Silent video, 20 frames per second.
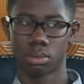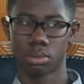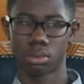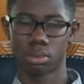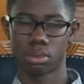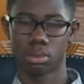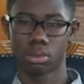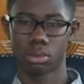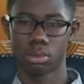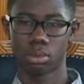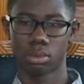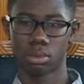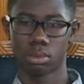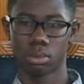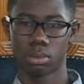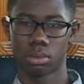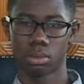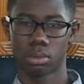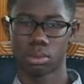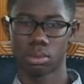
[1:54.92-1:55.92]

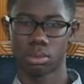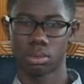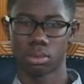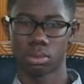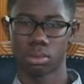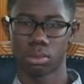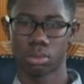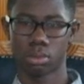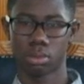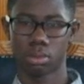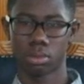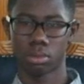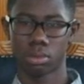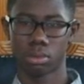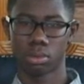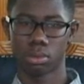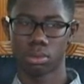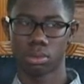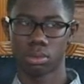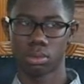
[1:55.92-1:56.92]

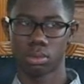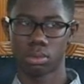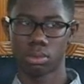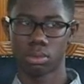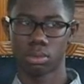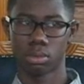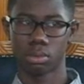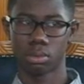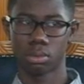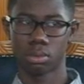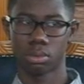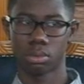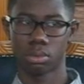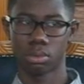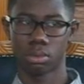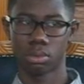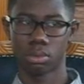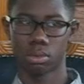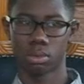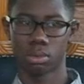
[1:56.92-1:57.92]

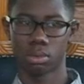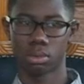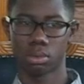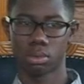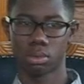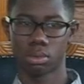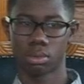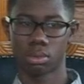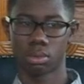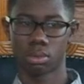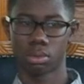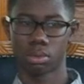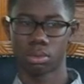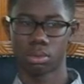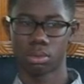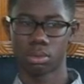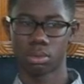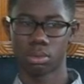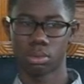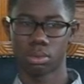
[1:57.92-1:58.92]

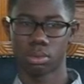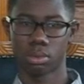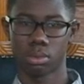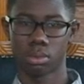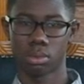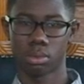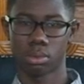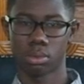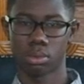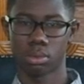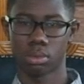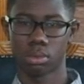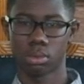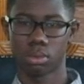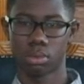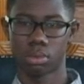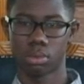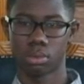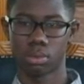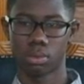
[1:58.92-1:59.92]

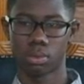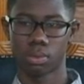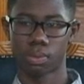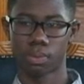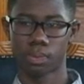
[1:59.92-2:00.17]
The person shown says nothing.